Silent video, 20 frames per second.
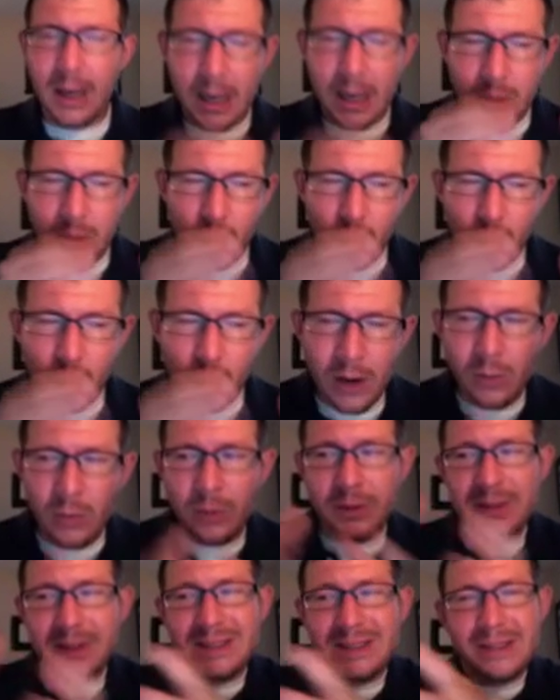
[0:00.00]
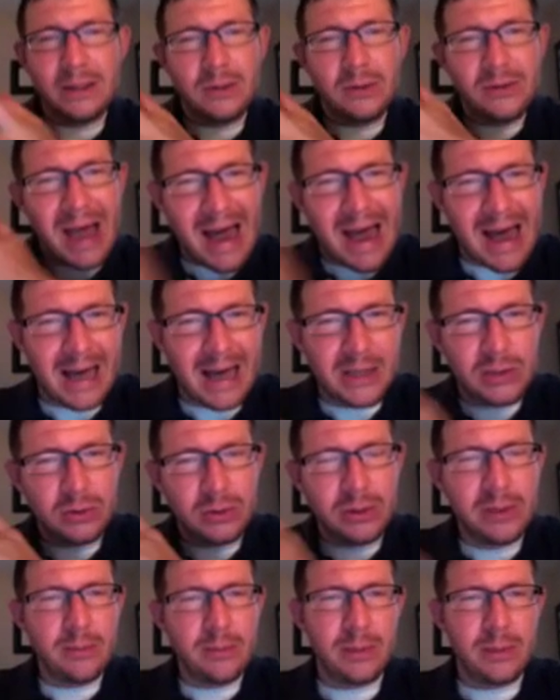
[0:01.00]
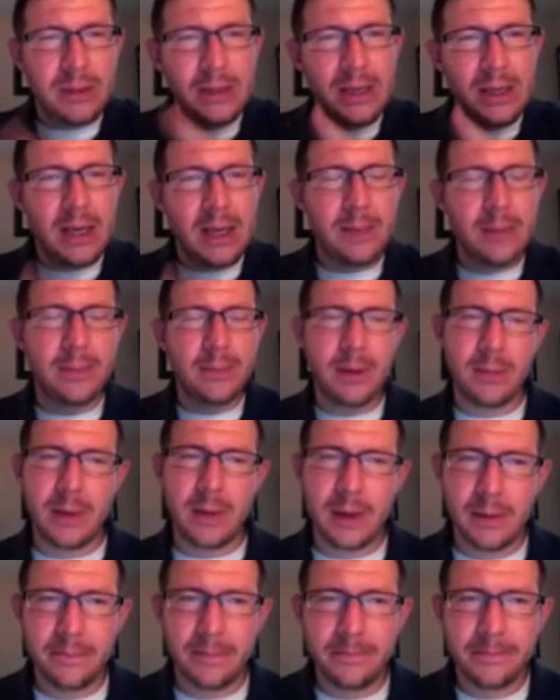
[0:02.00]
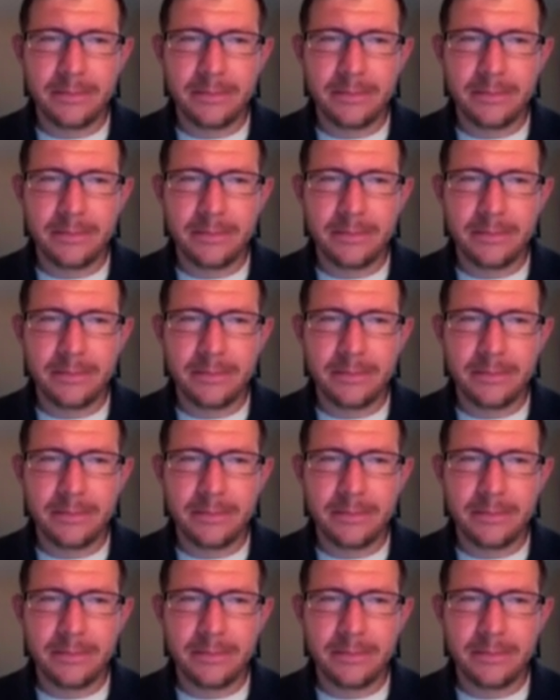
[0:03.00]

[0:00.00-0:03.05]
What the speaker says: And where will the skills actually be implemented?